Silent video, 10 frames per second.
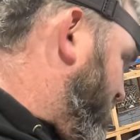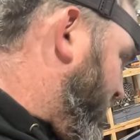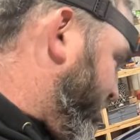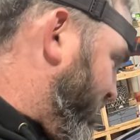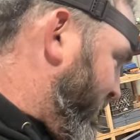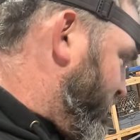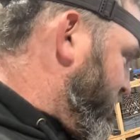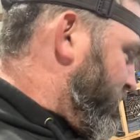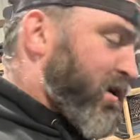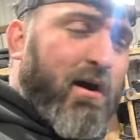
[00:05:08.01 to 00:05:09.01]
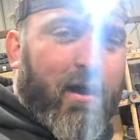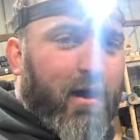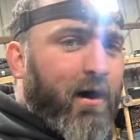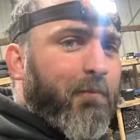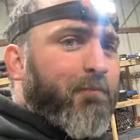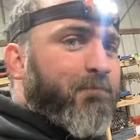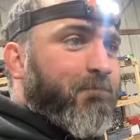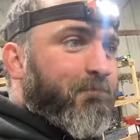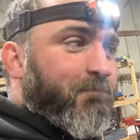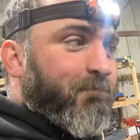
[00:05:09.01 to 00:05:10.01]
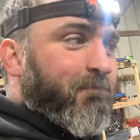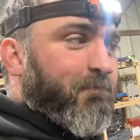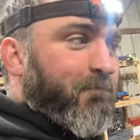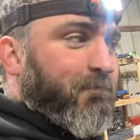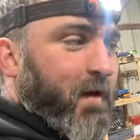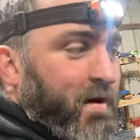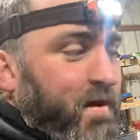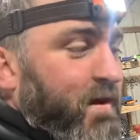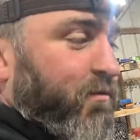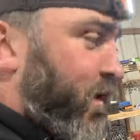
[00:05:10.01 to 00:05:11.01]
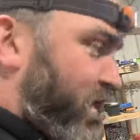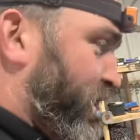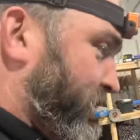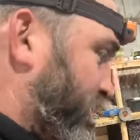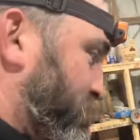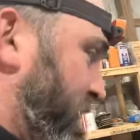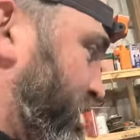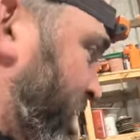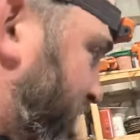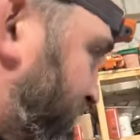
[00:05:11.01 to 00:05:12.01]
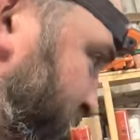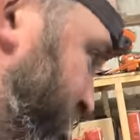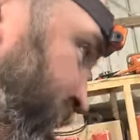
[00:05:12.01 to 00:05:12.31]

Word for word: modified, um, and it is what it is. It's my pickup.